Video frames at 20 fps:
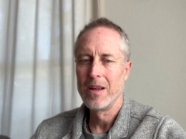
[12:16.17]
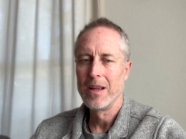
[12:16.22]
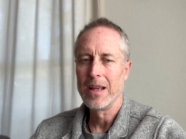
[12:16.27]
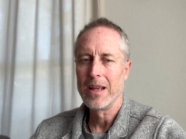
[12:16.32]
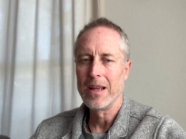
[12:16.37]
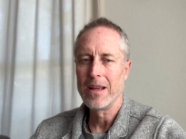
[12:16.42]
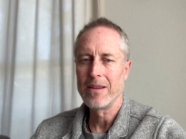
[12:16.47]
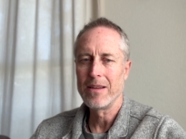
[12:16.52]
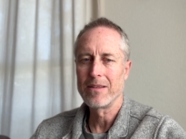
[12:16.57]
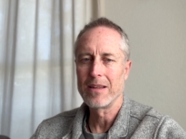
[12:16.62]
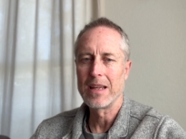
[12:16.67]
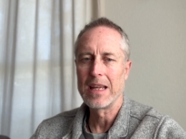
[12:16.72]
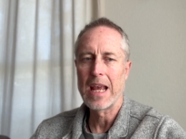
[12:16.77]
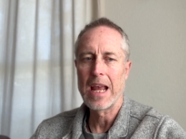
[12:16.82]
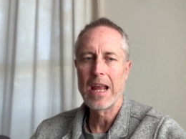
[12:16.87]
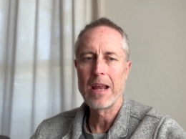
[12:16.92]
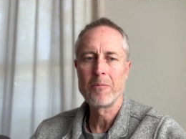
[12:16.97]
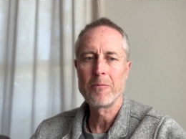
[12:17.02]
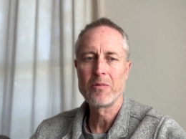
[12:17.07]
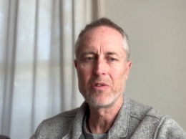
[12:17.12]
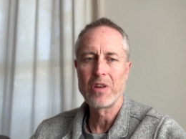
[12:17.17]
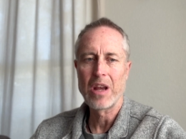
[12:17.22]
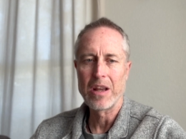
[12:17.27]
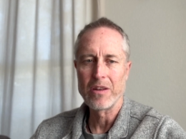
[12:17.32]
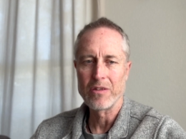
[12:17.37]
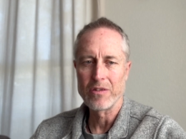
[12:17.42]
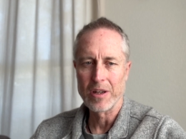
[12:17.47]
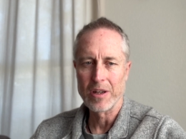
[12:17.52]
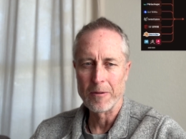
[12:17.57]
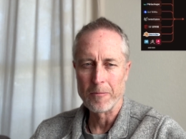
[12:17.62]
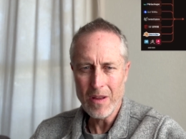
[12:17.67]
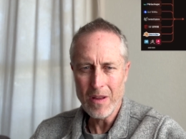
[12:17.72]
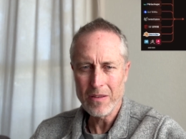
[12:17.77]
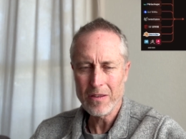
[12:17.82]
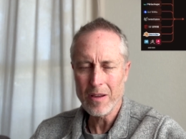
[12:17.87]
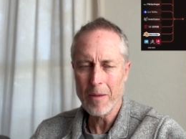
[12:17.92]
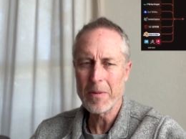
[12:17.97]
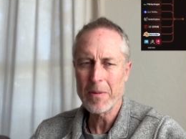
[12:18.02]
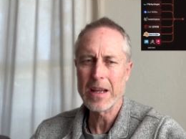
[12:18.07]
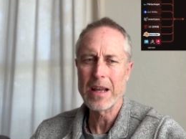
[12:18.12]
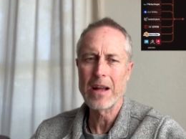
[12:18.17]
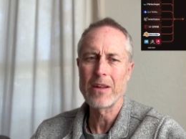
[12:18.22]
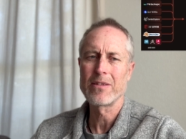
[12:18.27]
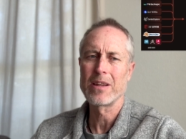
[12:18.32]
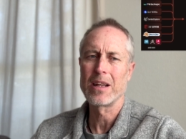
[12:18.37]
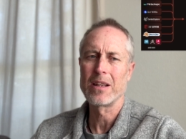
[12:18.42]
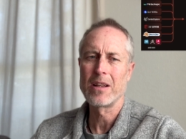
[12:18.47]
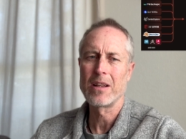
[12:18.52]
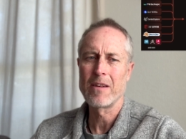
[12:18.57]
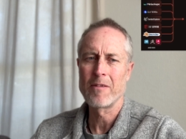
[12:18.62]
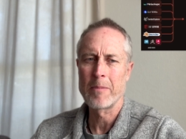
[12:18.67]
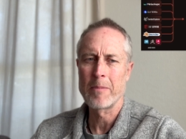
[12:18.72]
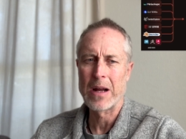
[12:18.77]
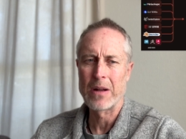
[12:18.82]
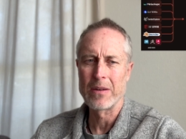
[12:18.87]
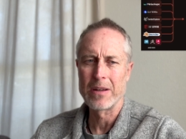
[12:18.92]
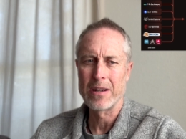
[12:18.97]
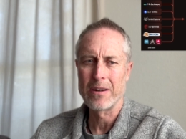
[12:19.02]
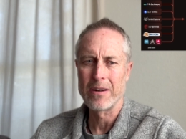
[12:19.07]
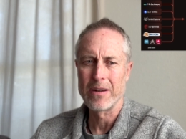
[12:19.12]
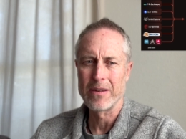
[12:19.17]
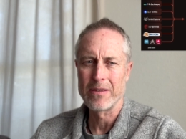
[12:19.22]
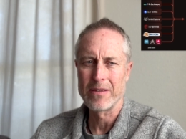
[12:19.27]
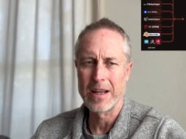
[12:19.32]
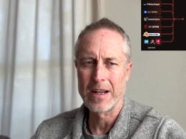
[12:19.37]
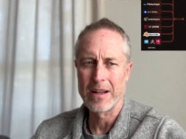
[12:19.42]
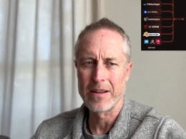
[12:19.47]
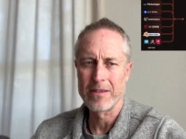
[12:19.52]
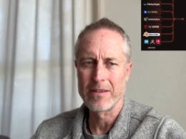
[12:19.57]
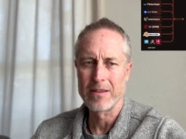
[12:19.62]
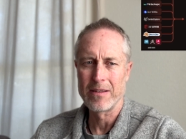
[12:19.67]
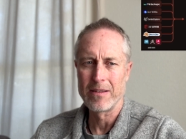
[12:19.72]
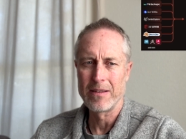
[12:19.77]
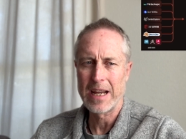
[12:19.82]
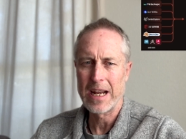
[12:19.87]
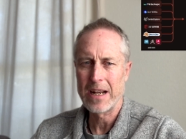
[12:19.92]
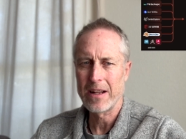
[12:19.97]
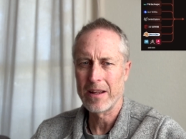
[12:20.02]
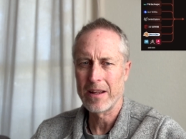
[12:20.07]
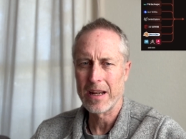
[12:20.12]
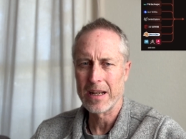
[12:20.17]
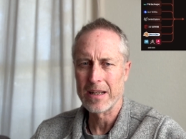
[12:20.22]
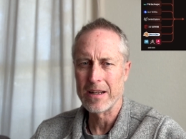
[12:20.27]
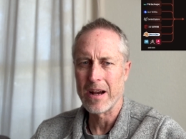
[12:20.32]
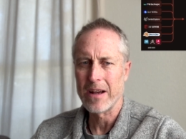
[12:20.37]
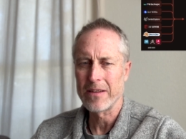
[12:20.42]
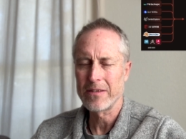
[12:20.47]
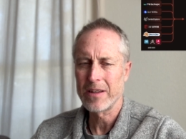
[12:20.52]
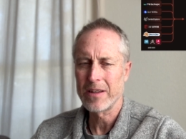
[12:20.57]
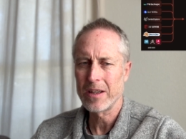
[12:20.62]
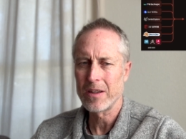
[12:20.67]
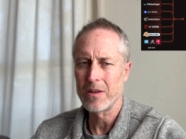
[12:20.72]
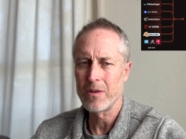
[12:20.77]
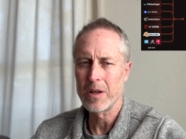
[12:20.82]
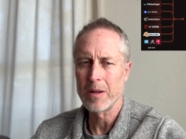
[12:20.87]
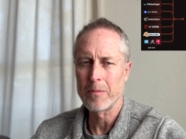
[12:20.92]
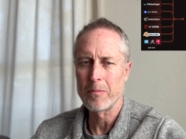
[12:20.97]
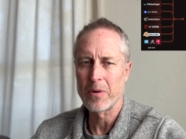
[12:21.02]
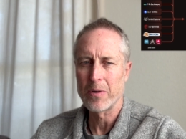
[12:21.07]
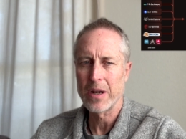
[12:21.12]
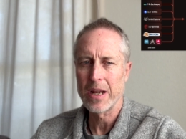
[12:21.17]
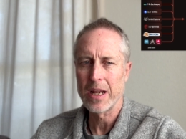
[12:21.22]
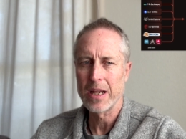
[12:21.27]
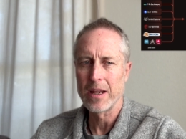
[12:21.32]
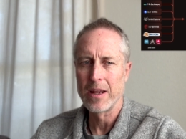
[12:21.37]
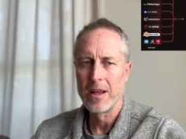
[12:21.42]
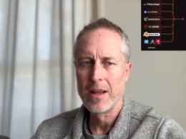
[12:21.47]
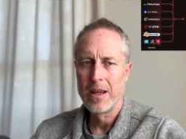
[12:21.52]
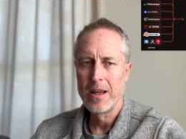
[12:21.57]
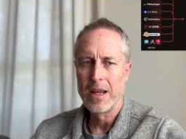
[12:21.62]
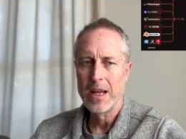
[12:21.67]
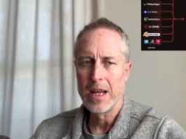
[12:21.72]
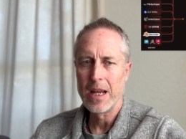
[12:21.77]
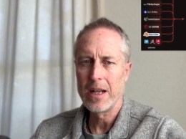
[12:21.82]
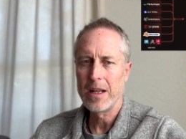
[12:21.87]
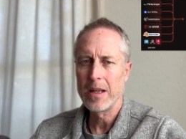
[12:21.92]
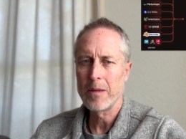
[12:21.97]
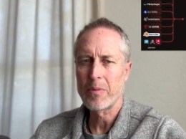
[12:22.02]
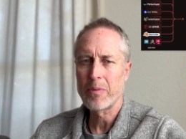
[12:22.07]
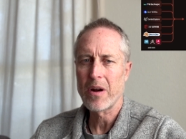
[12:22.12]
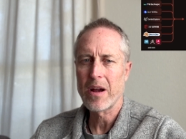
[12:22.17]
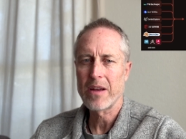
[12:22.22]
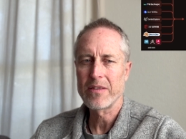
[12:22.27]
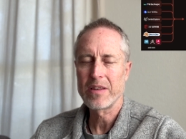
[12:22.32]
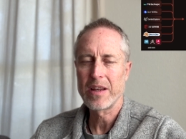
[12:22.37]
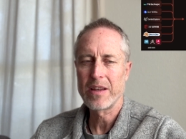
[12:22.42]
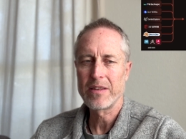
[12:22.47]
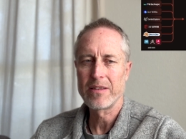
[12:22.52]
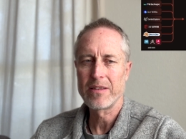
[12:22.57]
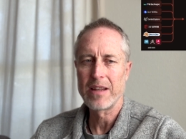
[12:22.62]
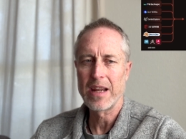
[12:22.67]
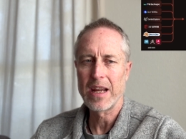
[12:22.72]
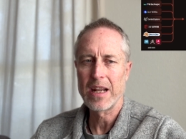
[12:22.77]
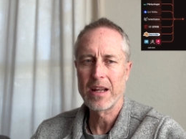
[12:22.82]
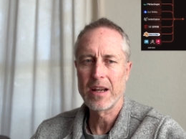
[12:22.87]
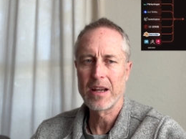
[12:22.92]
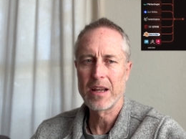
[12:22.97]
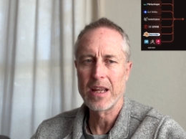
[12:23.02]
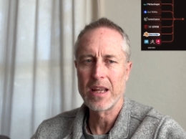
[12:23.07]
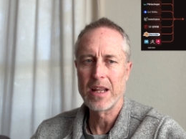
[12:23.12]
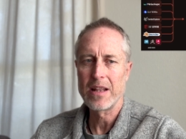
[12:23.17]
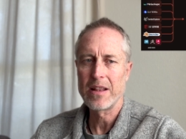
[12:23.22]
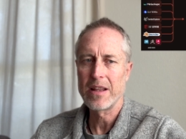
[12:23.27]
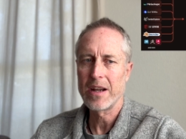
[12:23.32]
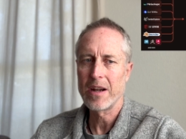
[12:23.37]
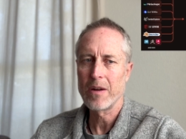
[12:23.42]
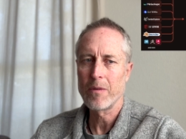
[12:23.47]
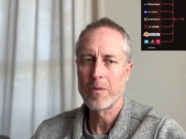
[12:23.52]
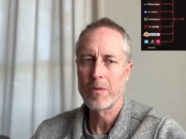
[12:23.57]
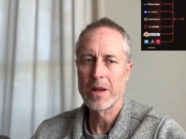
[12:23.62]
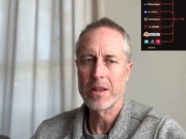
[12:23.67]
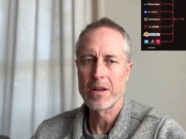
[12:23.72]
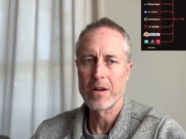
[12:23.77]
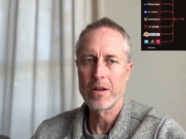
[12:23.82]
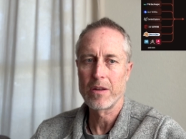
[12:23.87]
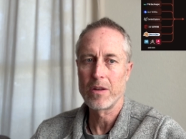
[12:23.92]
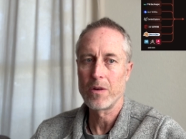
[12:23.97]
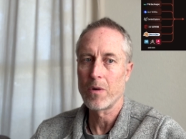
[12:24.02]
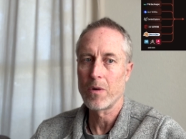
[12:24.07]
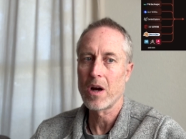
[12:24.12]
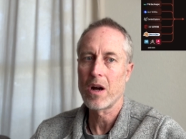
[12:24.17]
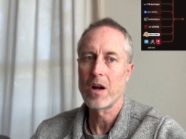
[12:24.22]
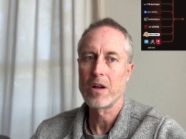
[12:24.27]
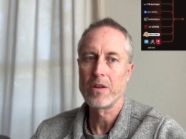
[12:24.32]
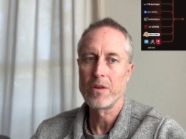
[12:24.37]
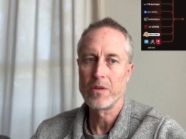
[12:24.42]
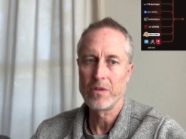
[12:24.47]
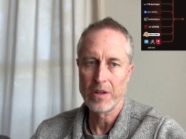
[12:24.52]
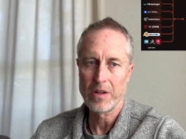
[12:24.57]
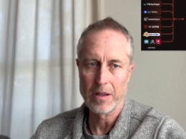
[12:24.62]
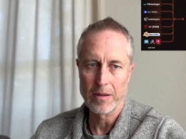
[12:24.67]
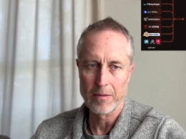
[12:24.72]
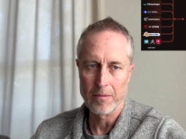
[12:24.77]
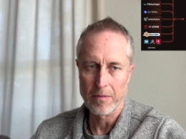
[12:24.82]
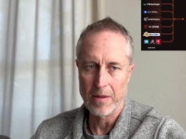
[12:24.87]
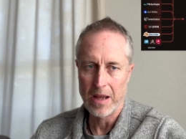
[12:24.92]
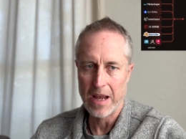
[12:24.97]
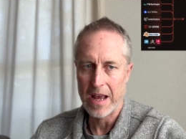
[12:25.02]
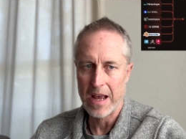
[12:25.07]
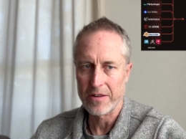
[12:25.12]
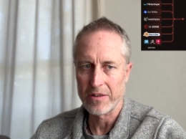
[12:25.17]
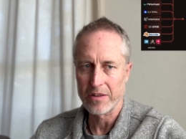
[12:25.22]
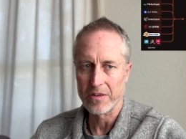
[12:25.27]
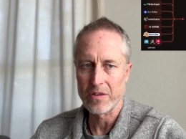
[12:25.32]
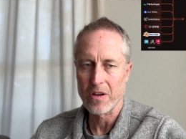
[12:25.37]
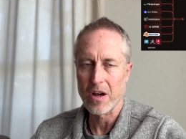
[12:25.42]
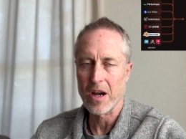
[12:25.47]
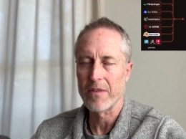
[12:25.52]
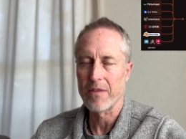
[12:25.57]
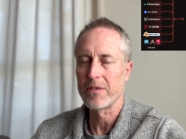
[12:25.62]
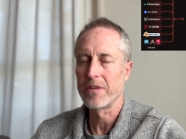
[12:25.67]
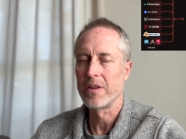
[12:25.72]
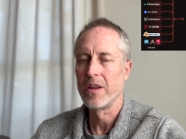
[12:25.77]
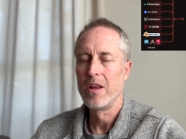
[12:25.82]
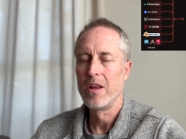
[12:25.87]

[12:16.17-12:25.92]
is game changing. Something else I love about Nira is that it's data agnostic. You could bring any process data in there, whether you are using Agisoft